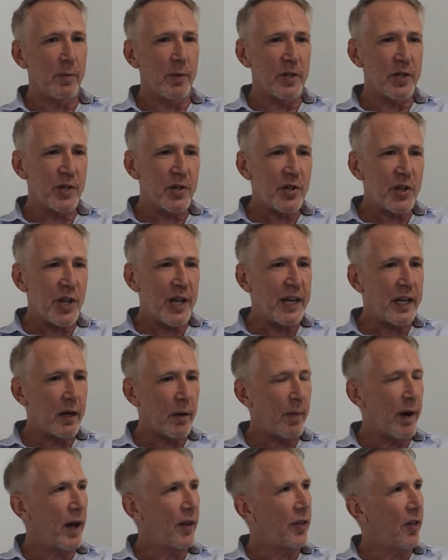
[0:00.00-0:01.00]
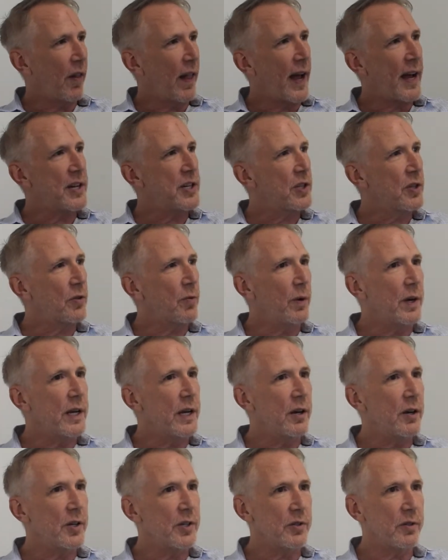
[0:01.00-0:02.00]
but just think about the last 3
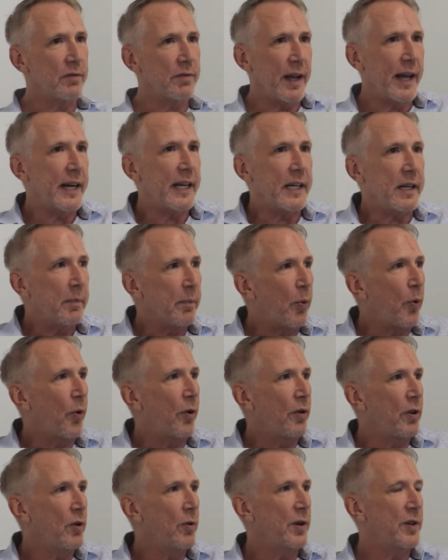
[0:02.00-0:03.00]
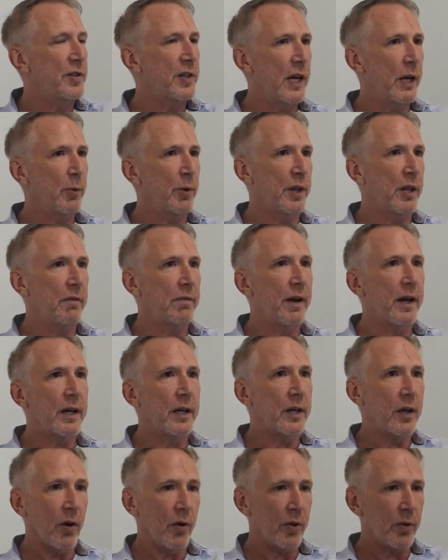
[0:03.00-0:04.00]
years of any importer USA and what they've had
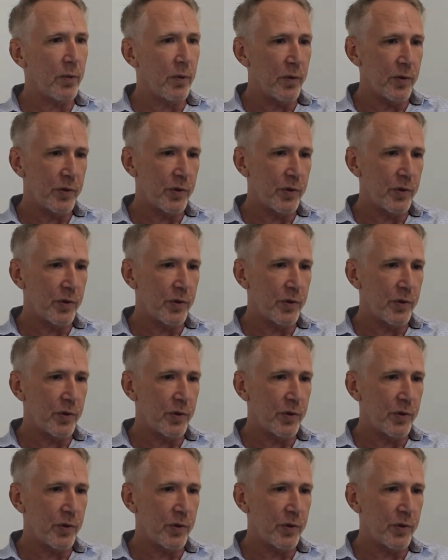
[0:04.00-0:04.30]
to go through.